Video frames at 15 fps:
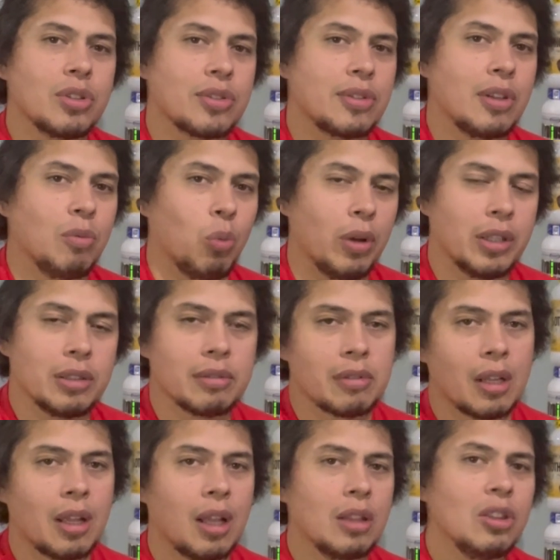just need one
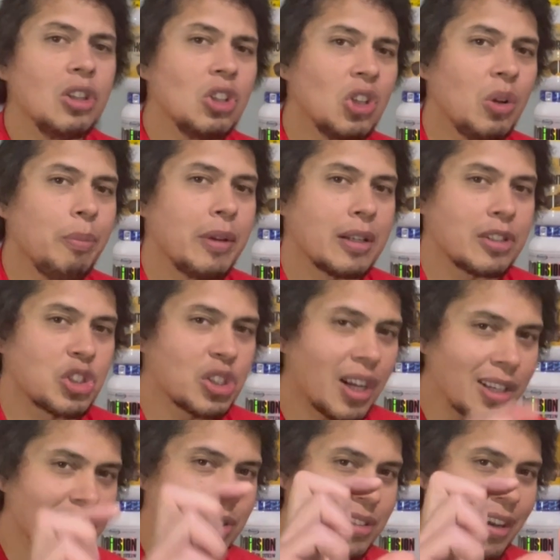little bit,
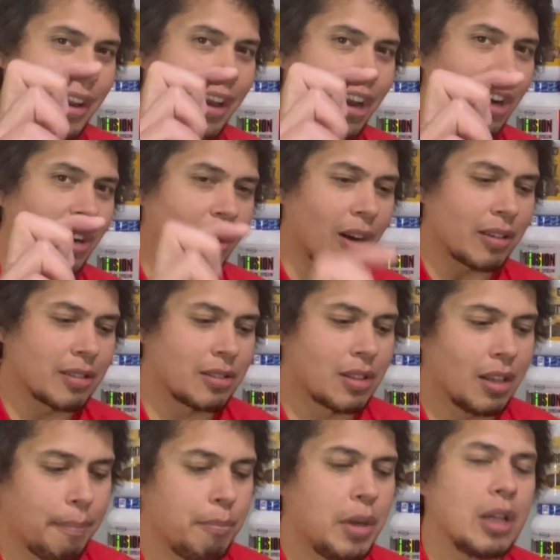just a hair
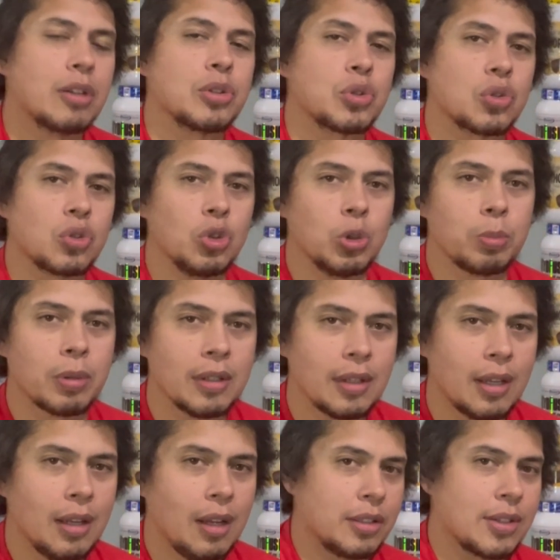bigger scoop
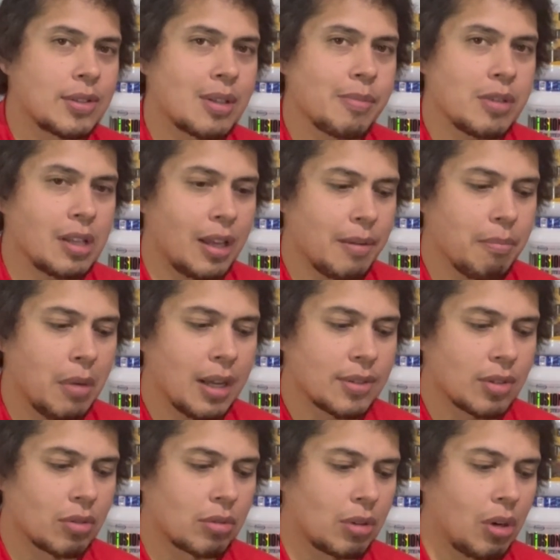to stimulate
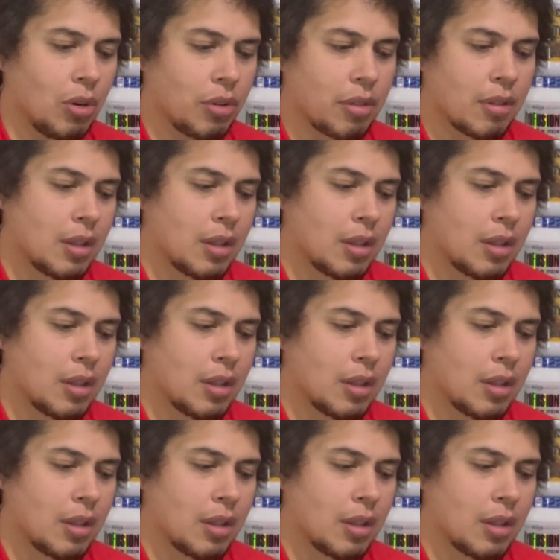muscle growth.